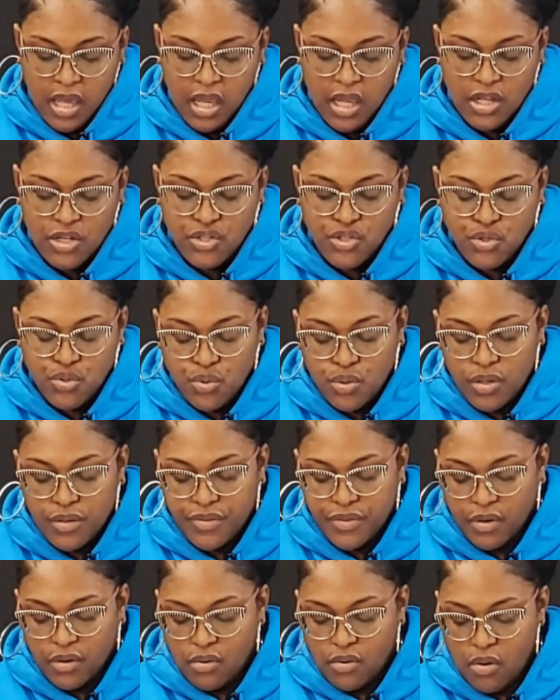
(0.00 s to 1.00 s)
endureth
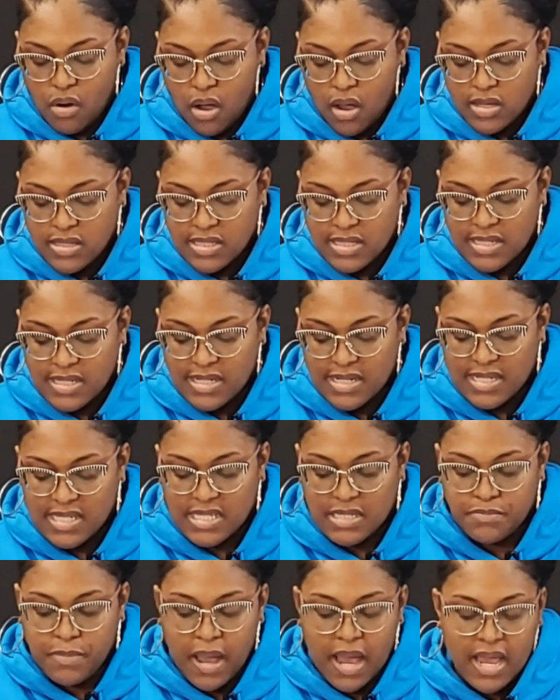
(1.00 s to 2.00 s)
the cross,
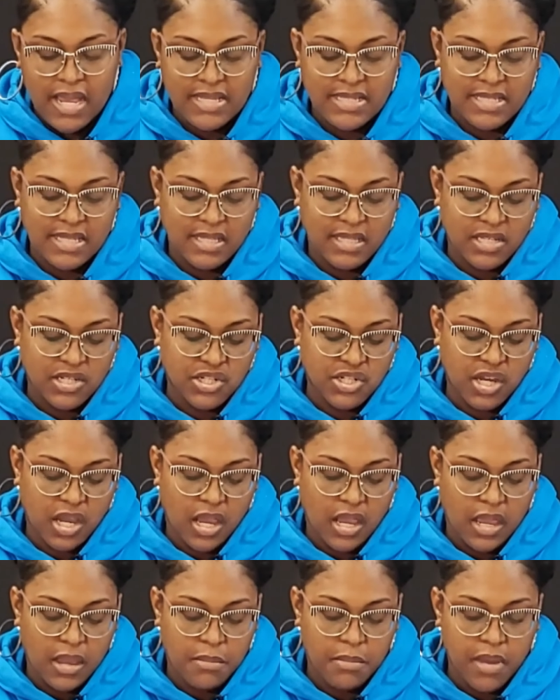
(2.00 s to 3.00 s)
despising the
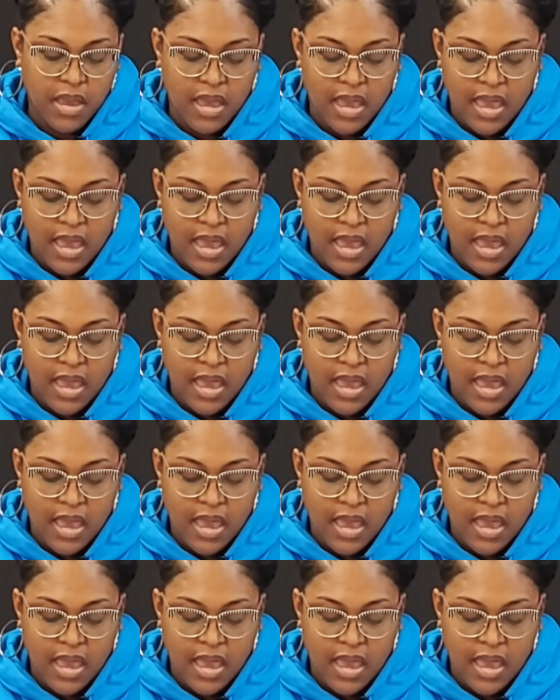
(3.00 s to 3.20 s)
shame,